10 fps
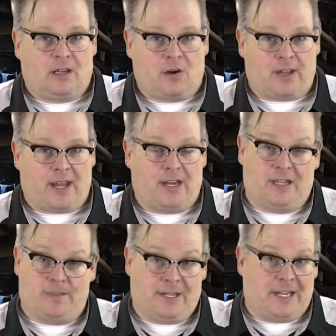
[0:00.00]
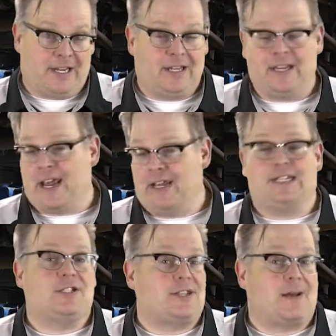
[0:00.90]
Okay, in the beginning, yeah,
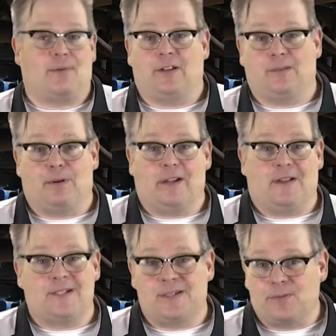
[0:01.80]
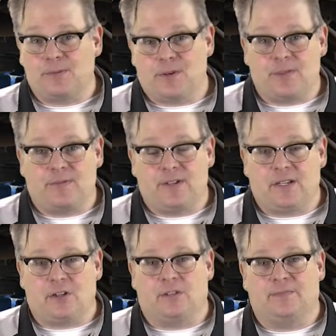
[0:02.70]
it just operated the brake lights in the rear of the
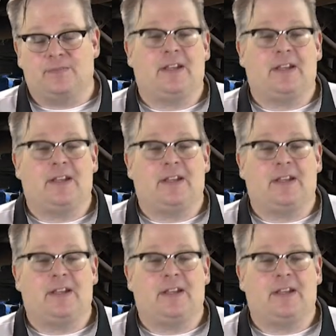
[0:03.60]
vehicle.